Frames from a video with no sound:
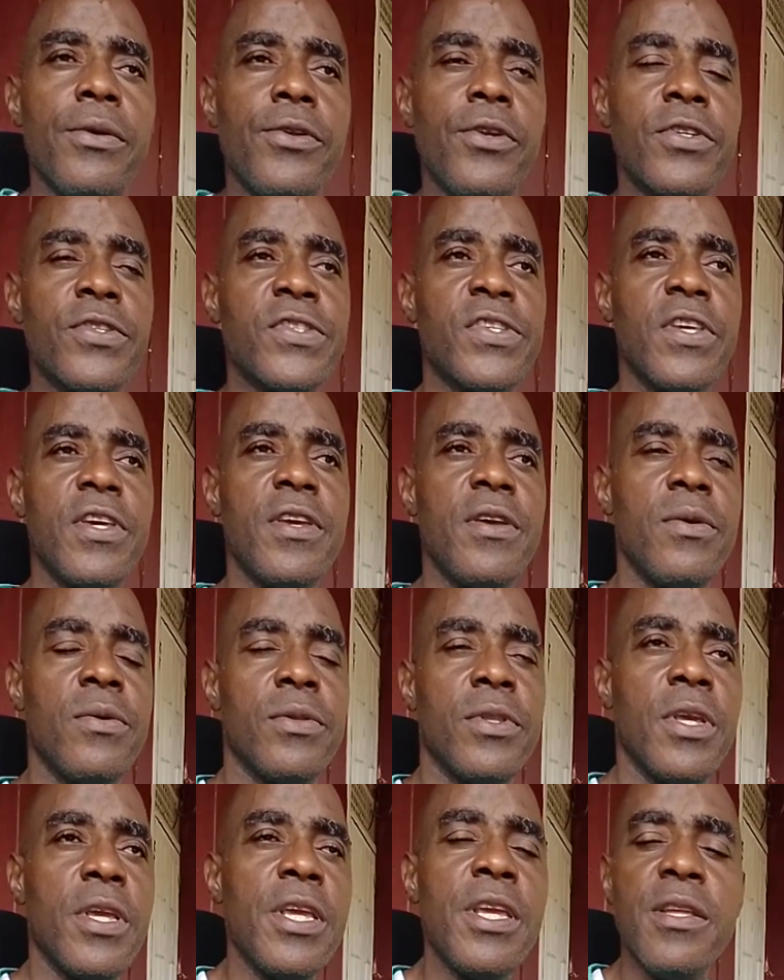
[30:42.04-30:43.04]
You see,
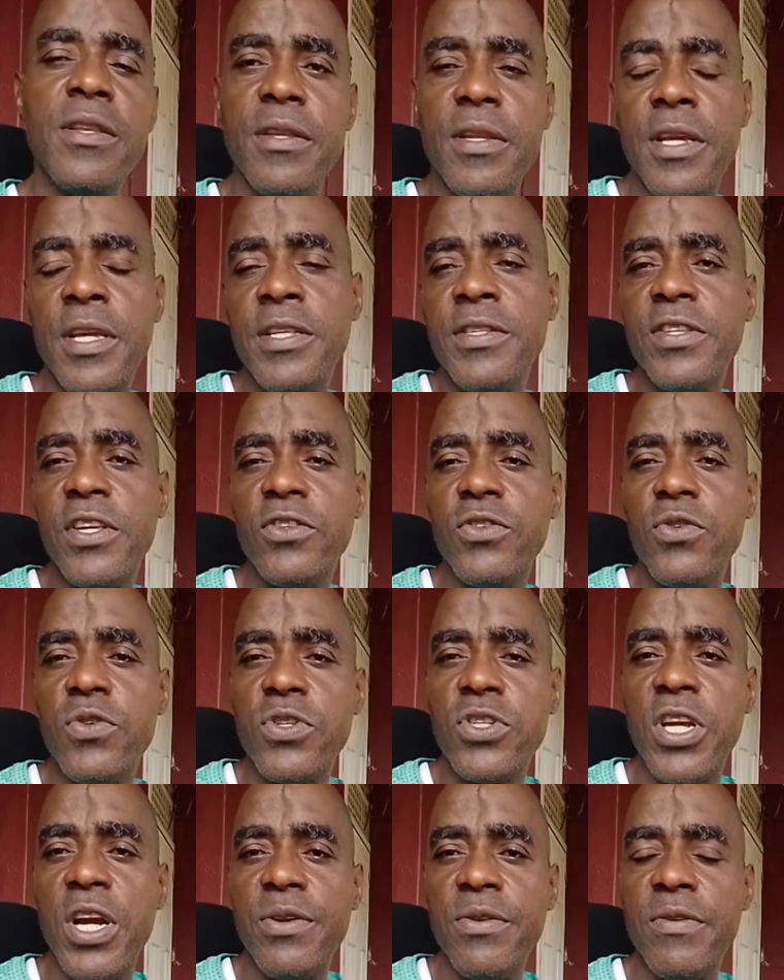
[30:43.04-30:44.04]
the
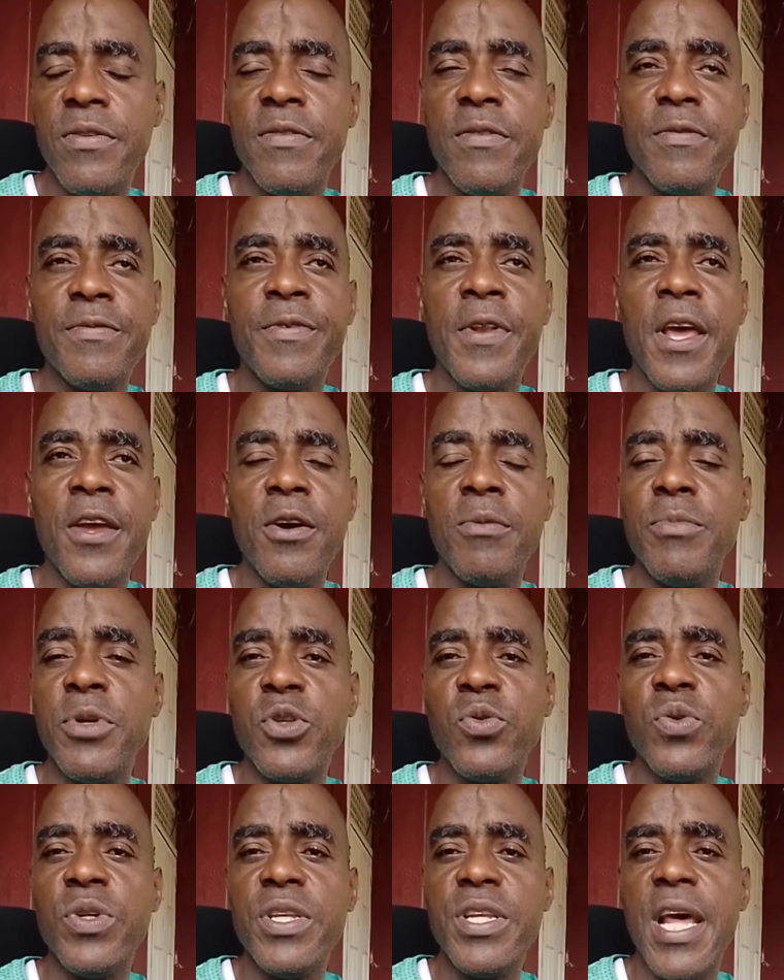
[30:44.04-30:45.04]
institution fly up
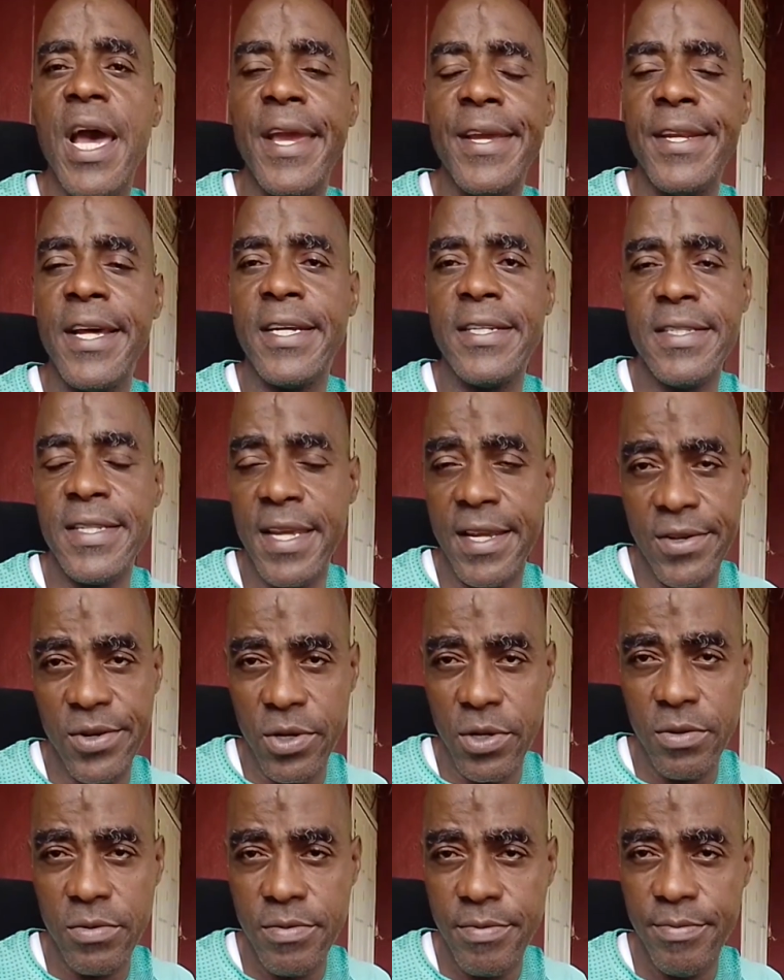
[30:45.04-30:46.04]
between 9 and
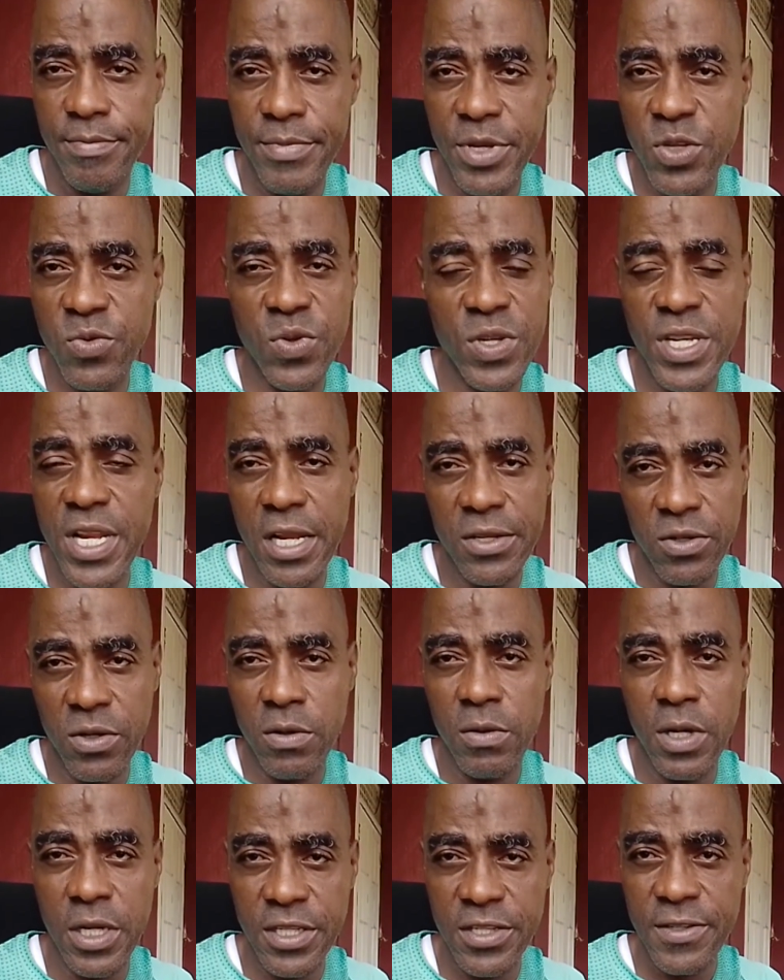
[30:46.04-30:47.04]
10 now, between that
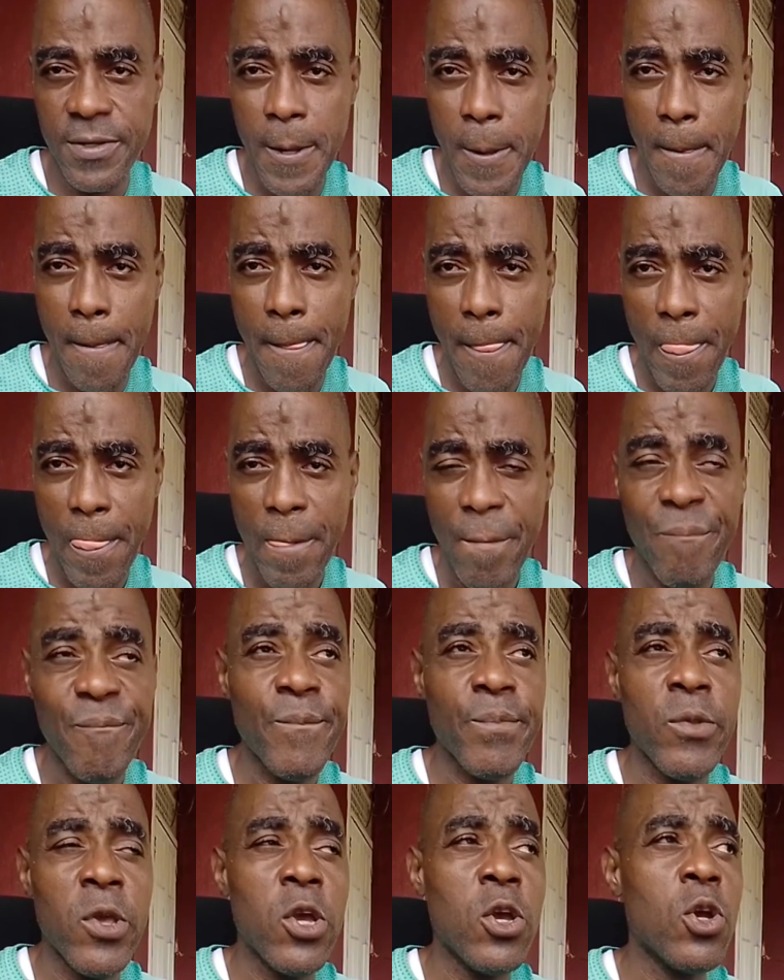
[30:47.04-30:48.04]
hours.
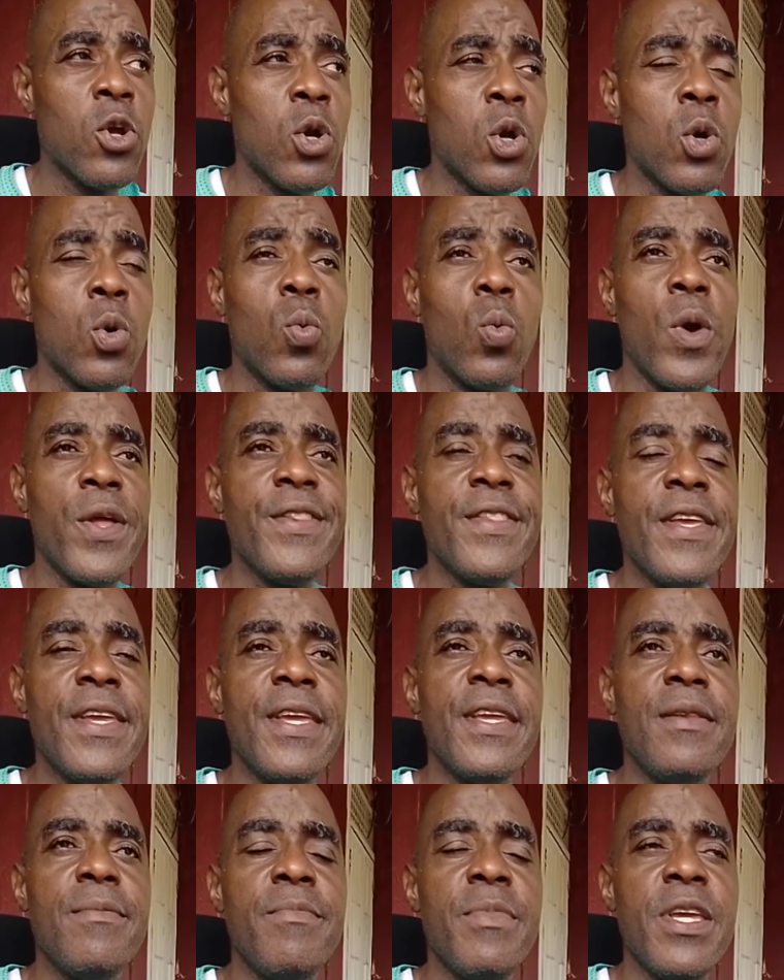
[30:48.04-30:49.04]
When the
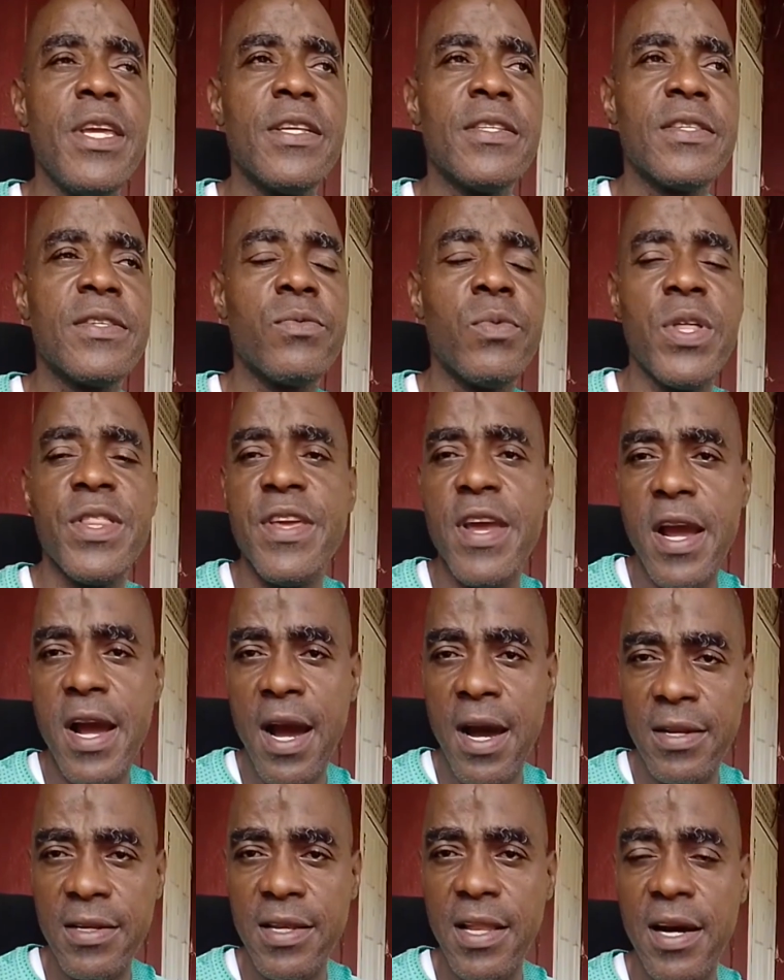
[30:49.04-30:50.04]
inmates, when they
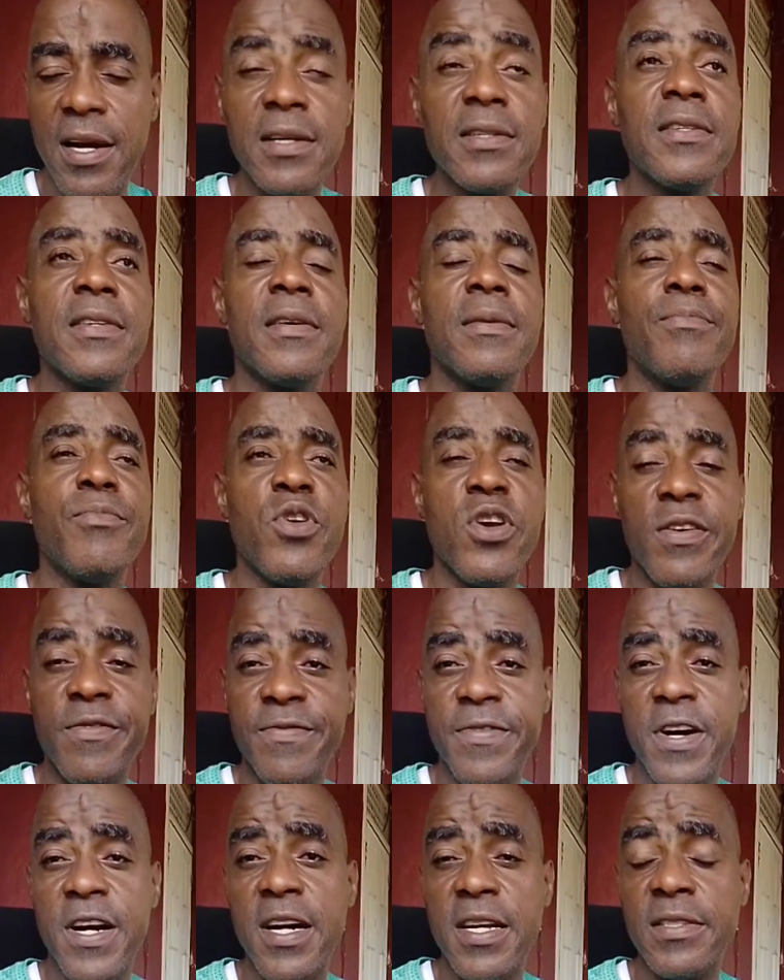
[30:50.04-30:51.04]
are unlocked,
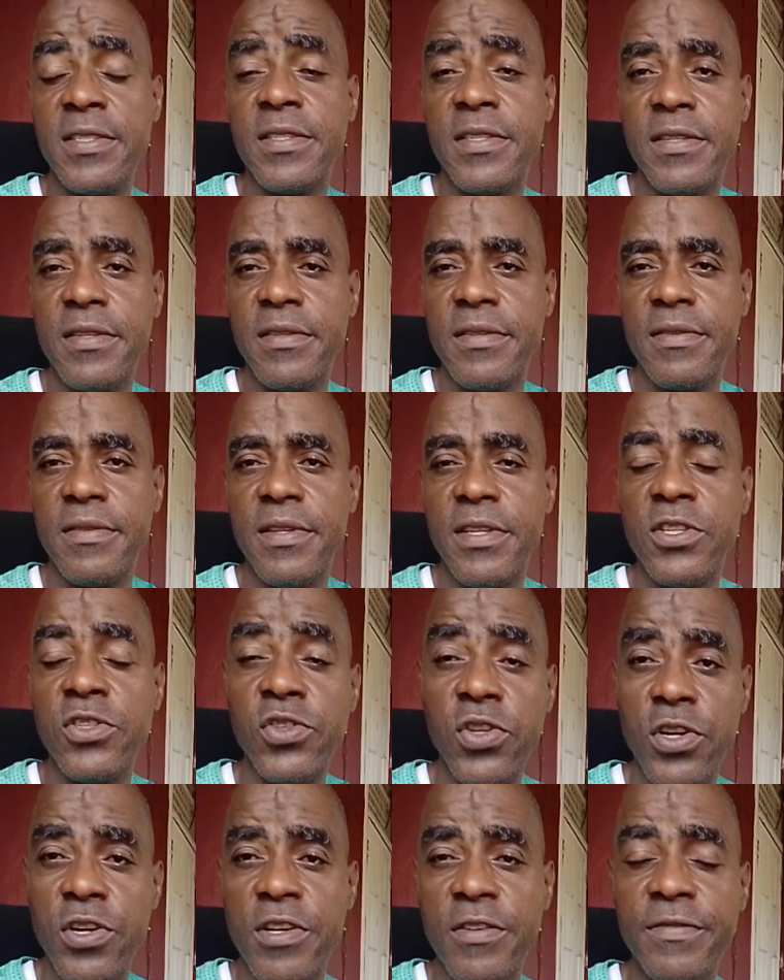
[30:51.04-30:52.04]
breakfast is
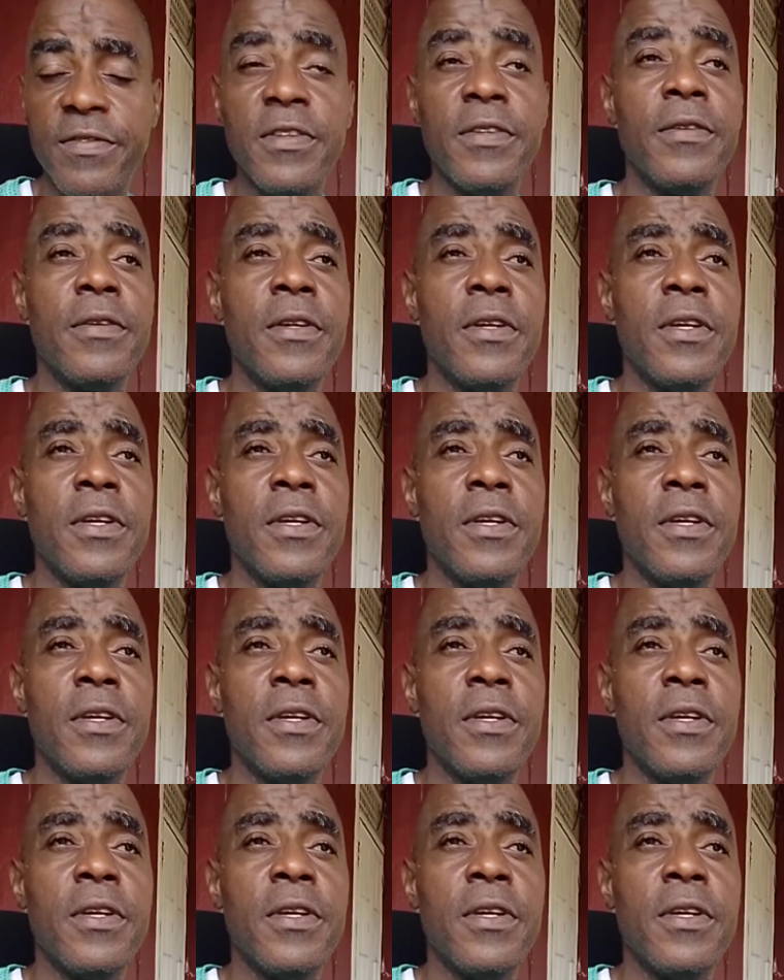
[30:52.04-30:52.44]
served.